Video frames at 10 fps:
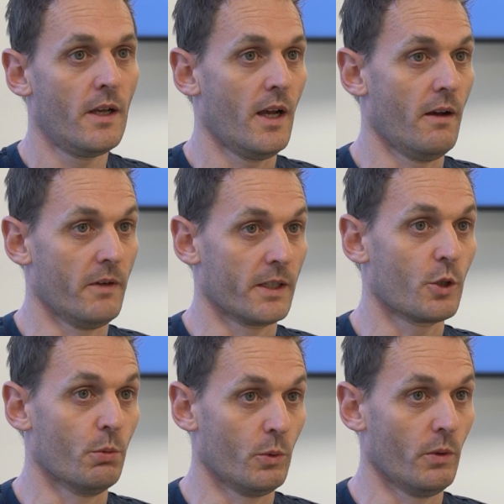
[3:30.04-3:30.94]
and then
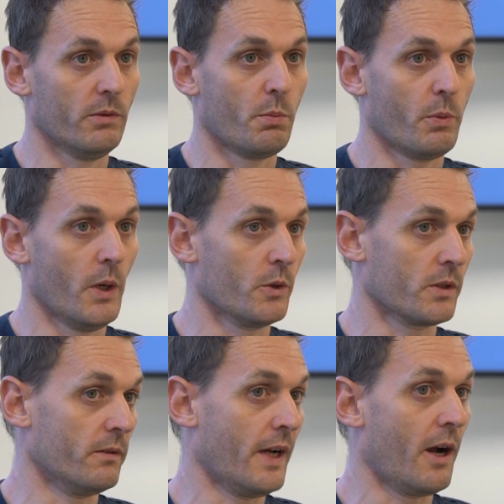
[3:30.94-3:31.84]
come up with a
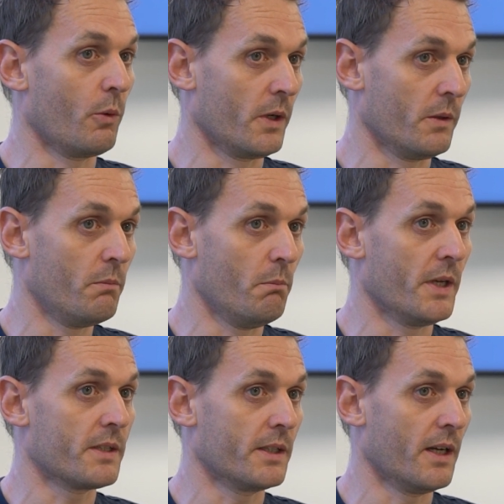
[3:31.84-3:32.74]
proposal of how we
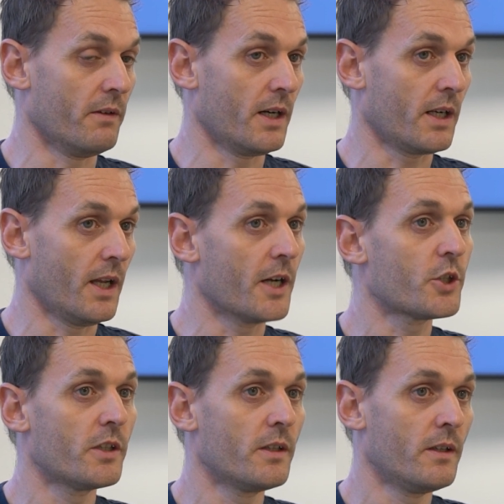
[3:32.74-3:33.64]
mitigate that clash